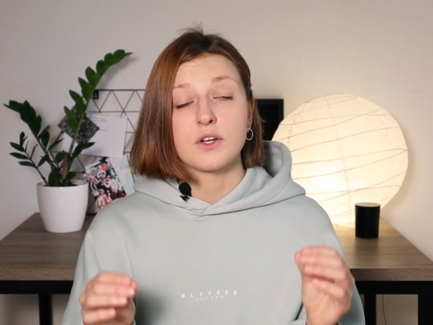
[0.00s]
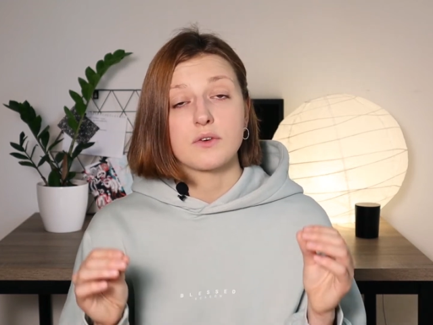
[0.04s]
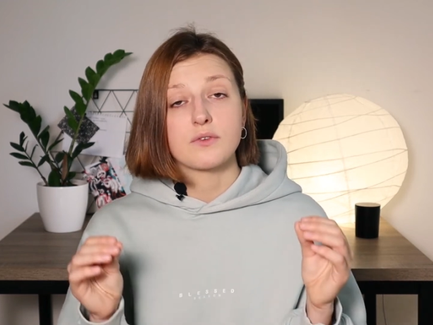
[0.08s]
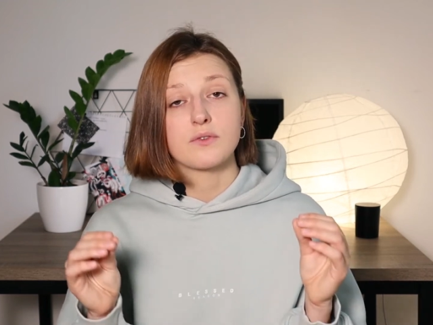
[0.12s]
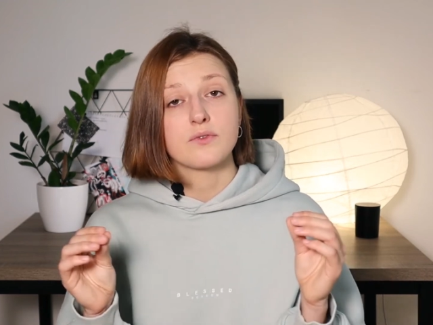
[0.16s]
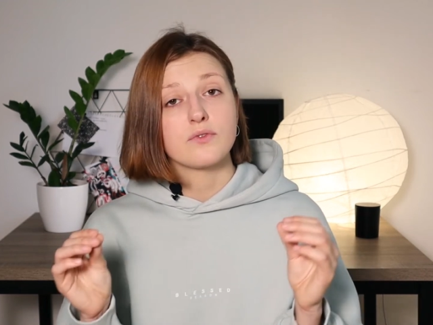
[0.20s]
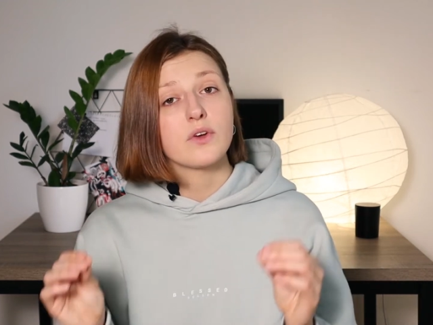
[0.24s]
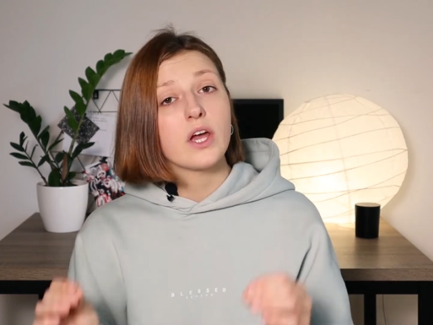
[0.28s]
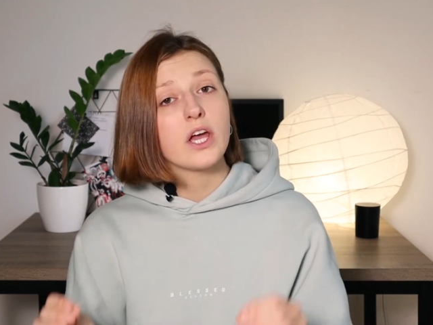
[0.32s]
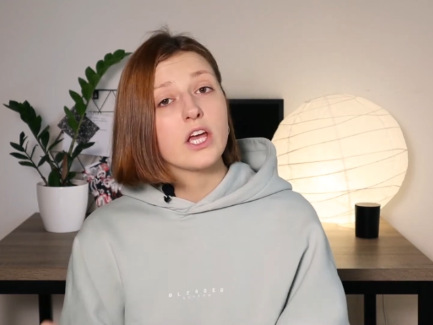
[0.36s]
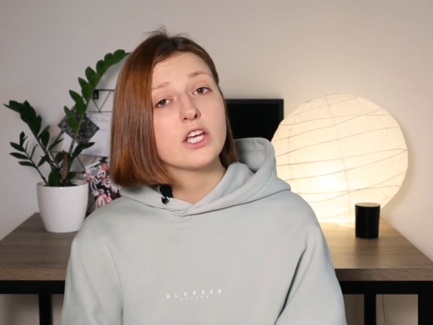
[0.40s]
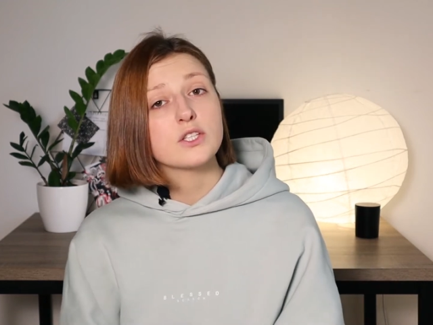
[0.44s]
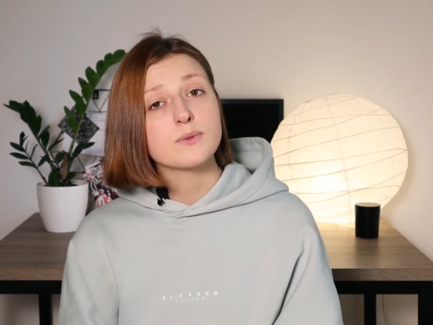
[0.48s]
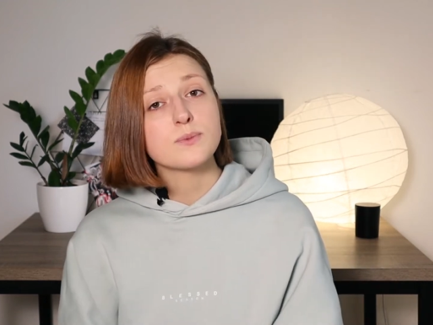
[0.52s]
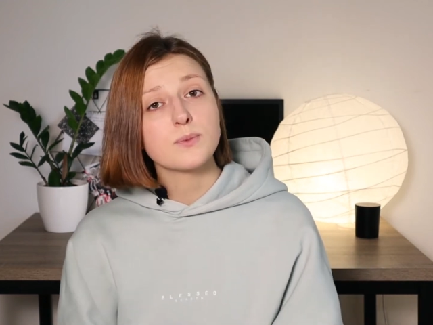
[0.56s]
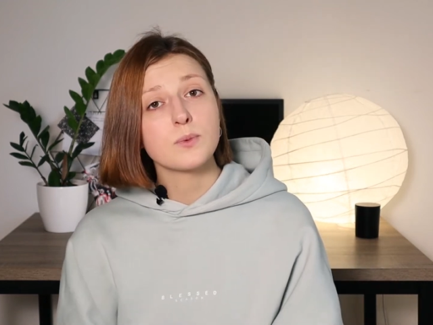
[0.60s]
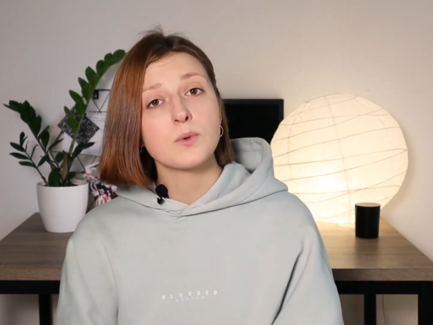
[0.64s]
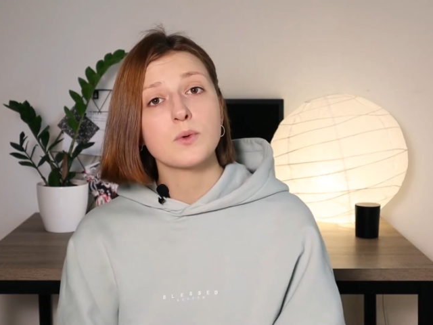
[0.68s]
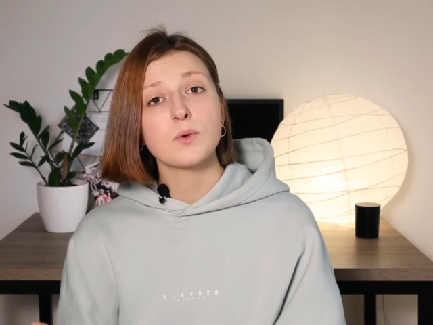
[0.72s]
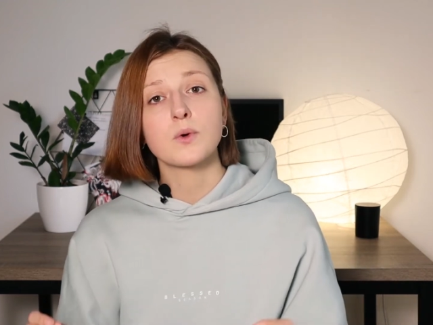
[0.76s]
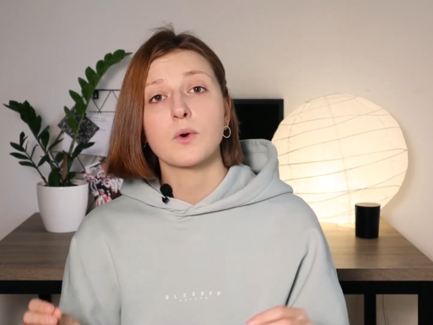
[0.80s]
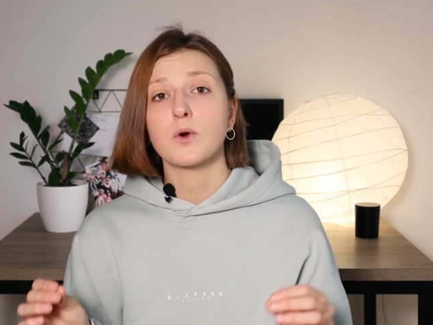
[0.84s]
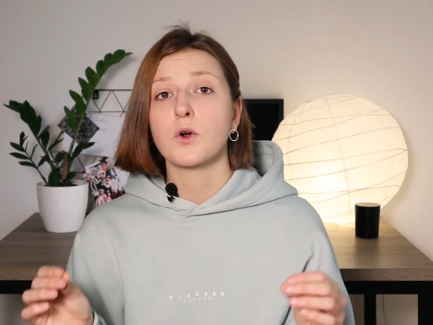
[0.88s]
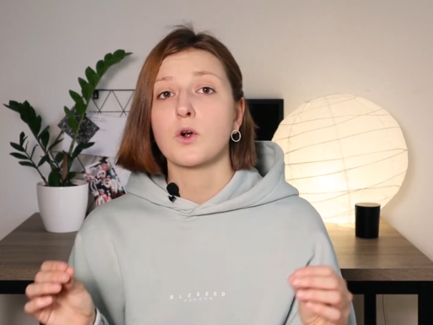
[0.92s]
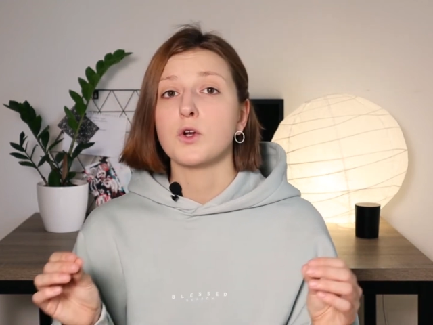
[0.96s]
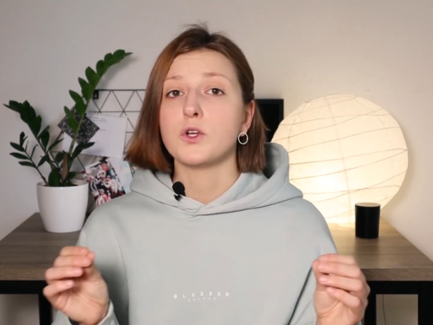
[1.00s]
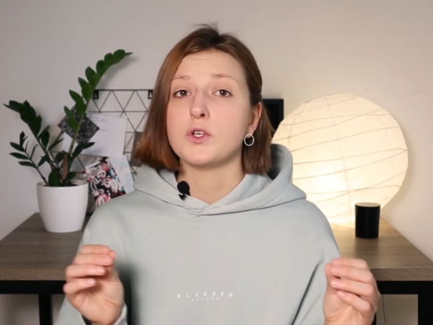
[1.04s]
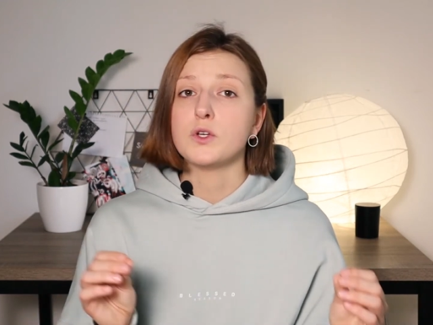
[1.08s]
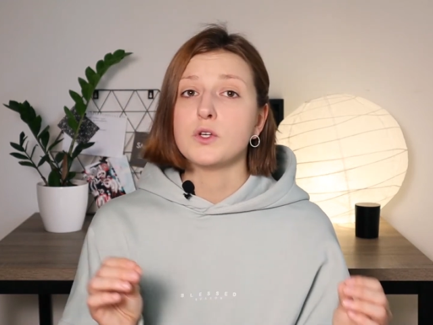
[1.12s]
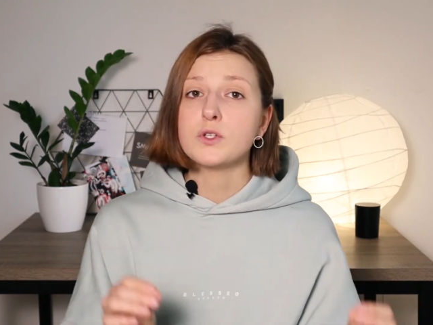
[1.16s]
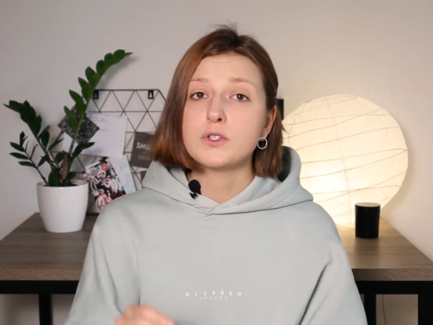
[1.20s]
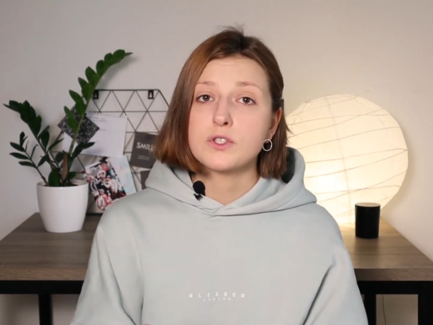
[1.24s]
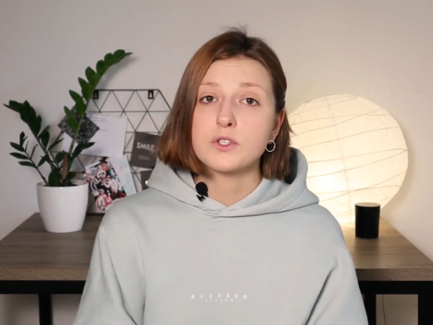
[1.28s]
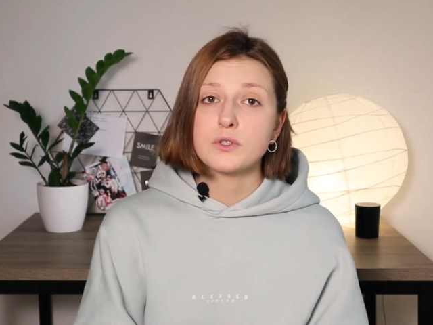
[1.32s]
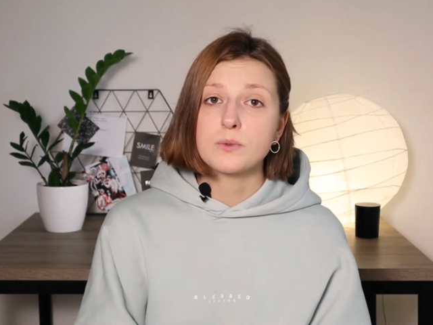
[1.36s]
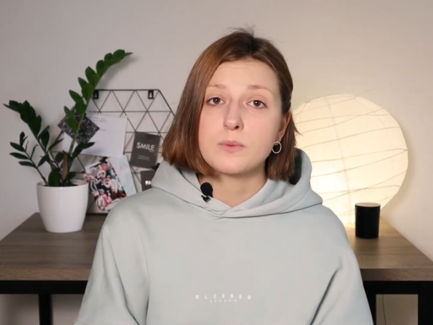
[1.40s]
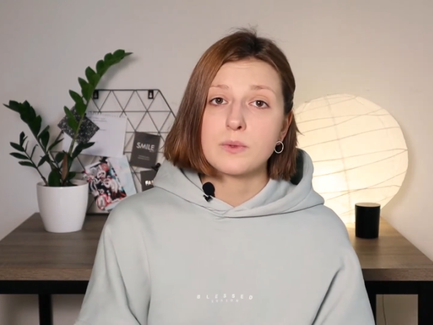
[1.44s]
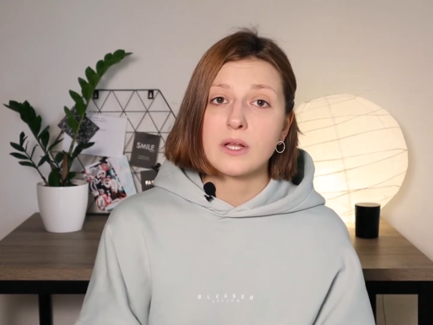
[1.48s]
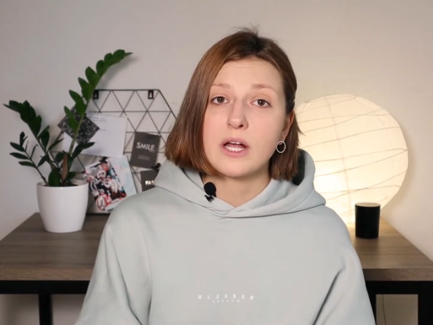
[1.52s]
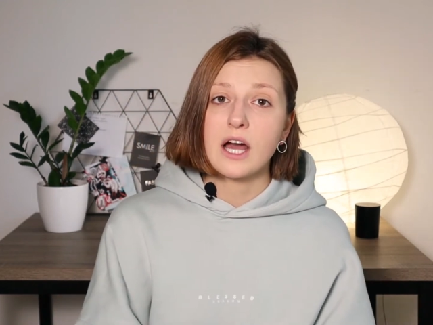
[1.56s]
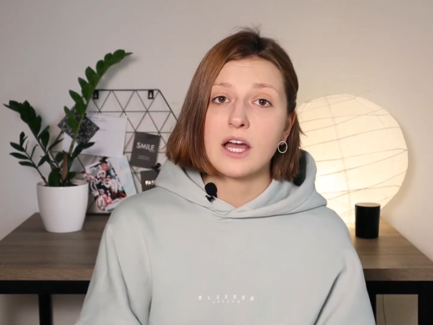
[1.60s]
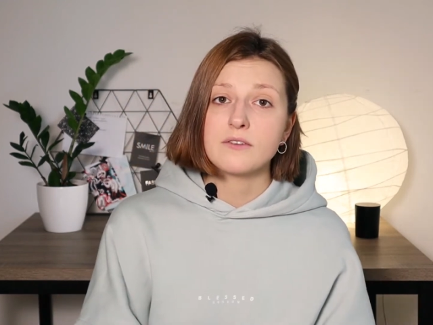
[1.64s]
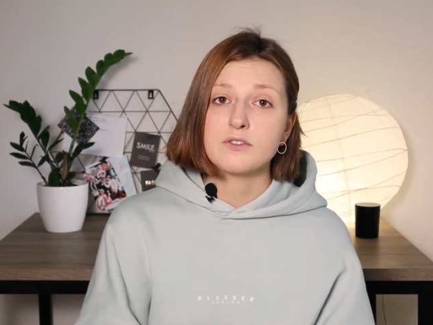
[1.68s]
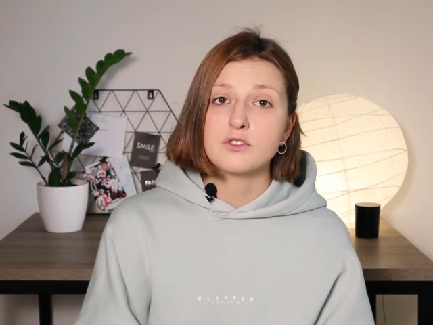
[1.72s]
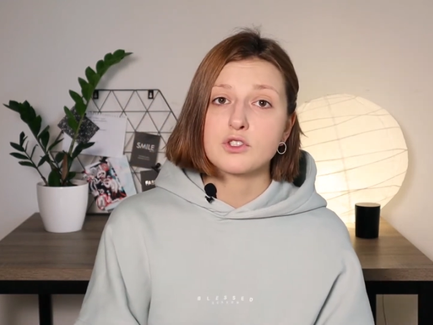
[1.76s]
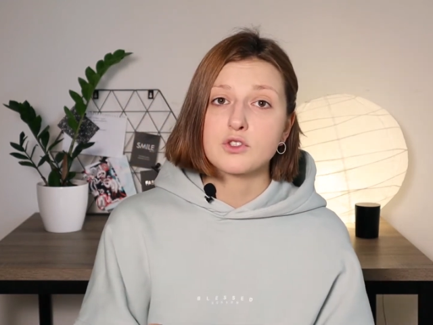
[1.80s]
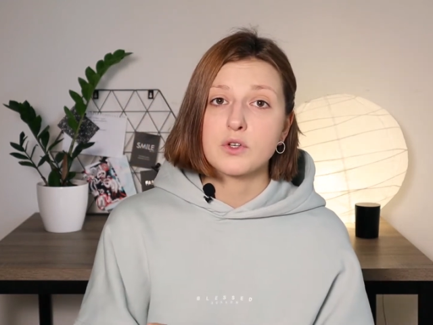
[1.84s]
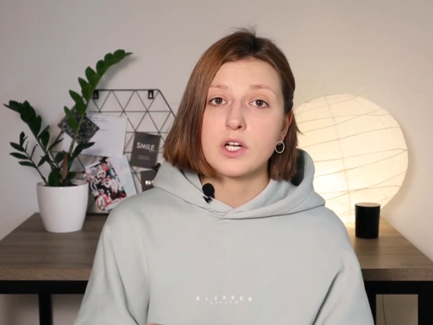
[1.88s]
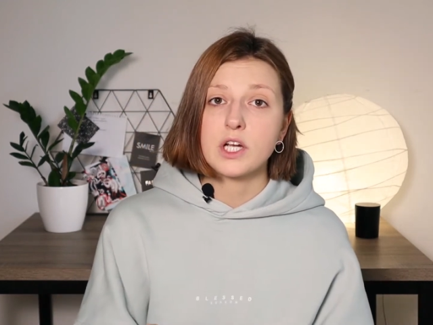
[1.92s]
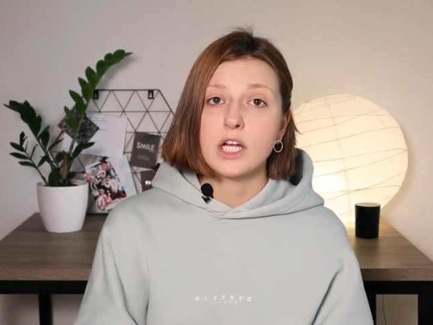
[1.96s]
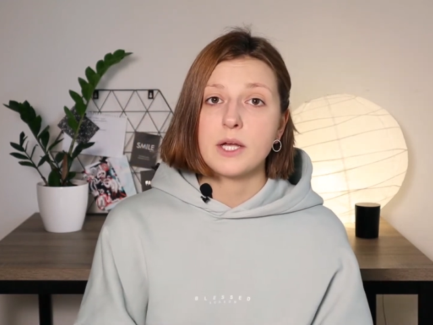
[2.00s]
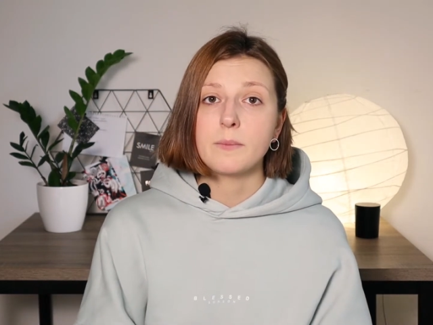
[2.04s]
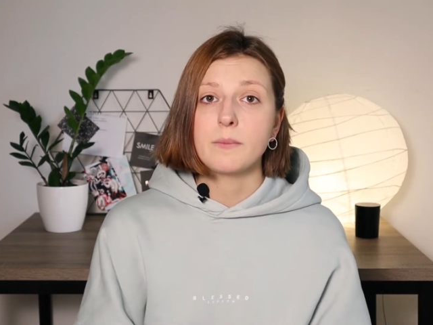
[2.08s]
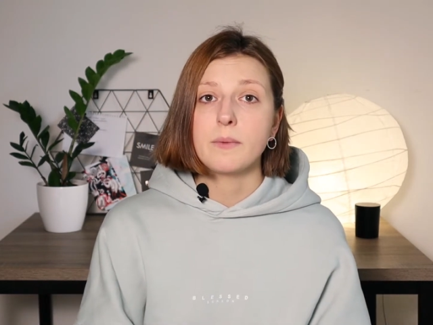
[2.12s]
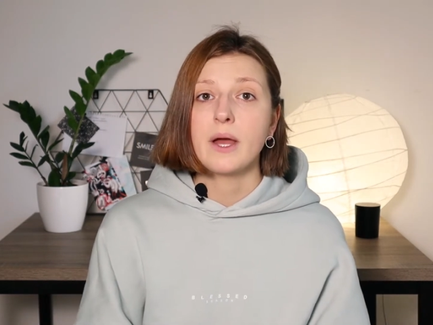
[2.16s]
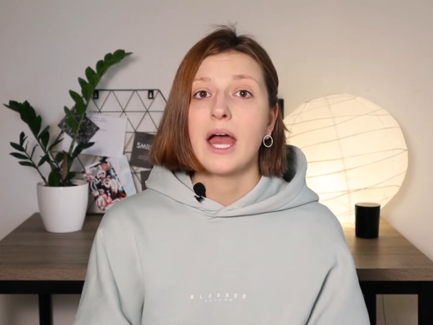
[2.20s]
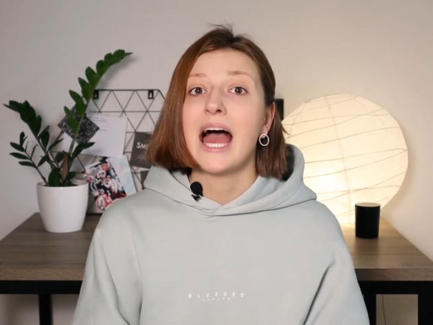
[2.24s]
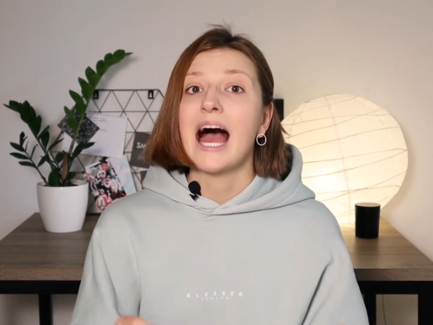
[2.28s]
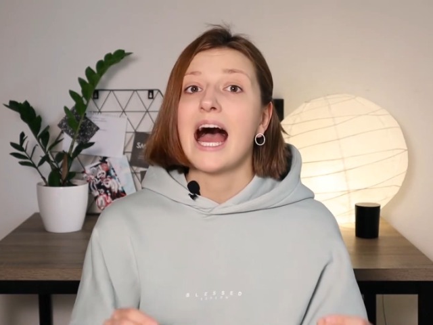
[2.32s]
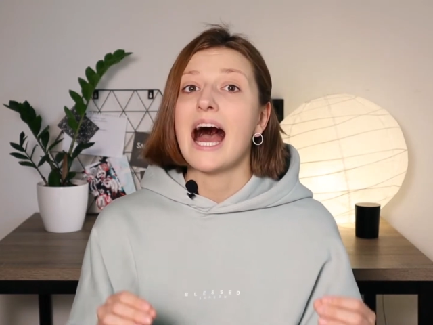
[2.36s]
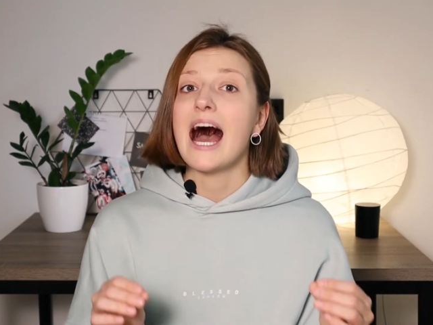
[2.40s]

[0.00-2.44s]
your Facebook or YouTube live stream